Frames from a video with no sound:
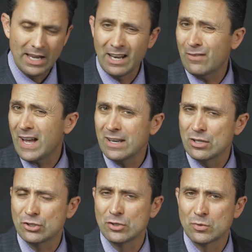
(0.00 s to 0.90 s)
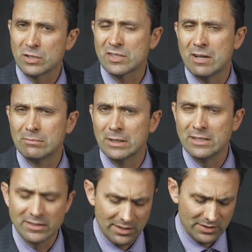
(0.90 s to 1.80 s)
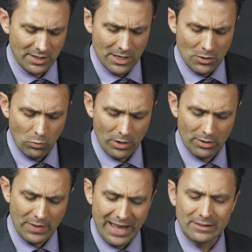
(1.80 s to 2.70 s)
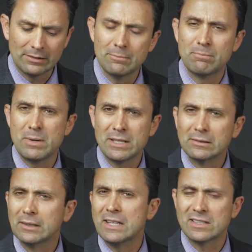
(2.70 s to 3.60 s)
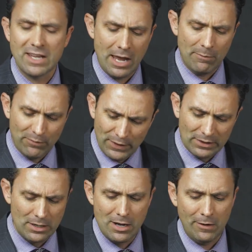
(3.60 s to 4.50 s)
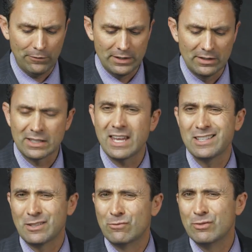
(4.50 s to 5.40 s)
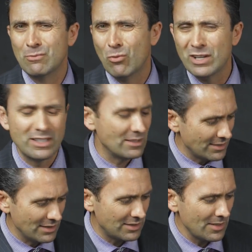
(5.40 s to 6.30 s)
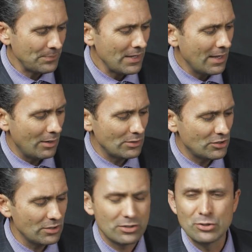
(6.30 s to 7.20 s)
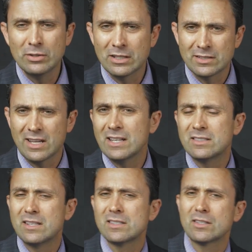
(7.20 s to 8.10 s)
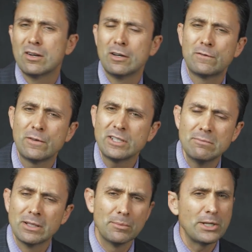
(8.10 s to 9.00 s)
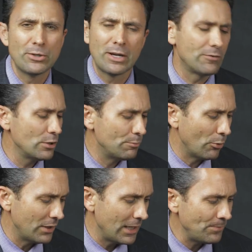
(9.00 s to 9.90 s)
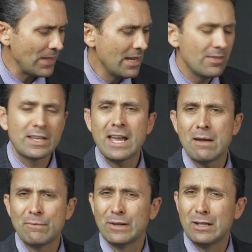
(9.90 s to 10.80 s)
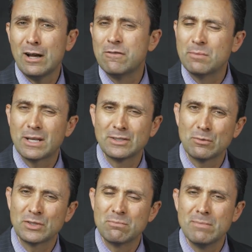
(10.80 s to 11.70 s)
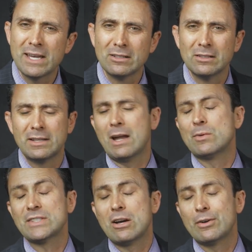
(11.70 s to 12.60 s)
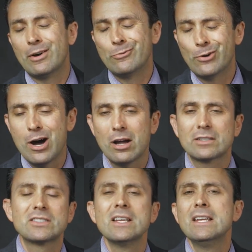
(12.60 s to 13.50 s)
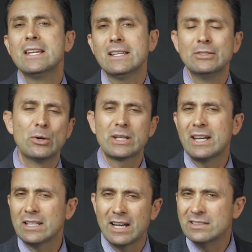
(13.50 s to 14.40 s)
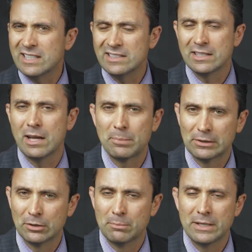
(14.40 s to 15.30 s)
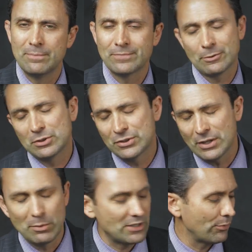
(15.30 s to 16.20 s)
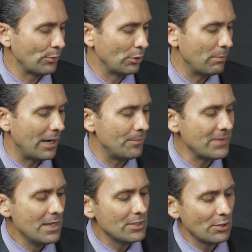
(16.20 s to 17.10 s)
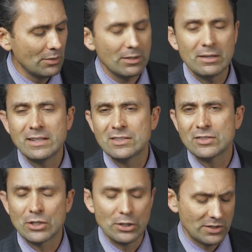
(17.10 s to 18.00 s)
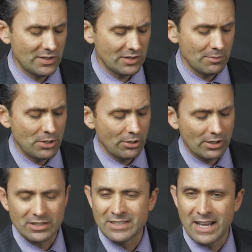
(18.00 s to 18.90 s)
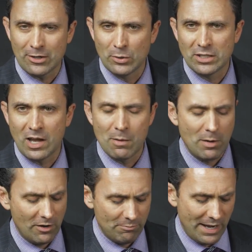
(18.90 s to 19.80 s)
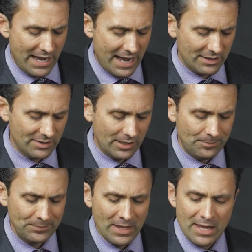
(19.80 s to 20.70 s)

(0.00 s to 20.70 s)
And I've had issues with some lenses where that that big lens cap fell off. And in the case of, in one instance, I was sh shooting a Zeiss Distagon 15 millimeter f2.8. The cap fell off, and because it was metal and I was out on rocks, you know, it kind of got dented up a little bit, which I wasn't thrilled about. So this is a good system here. It's not going to come off by accident.